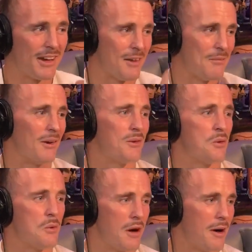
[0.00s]
get my
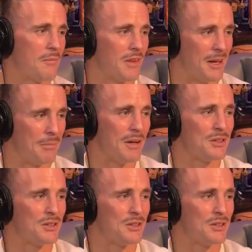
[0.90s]
call out. It'll be a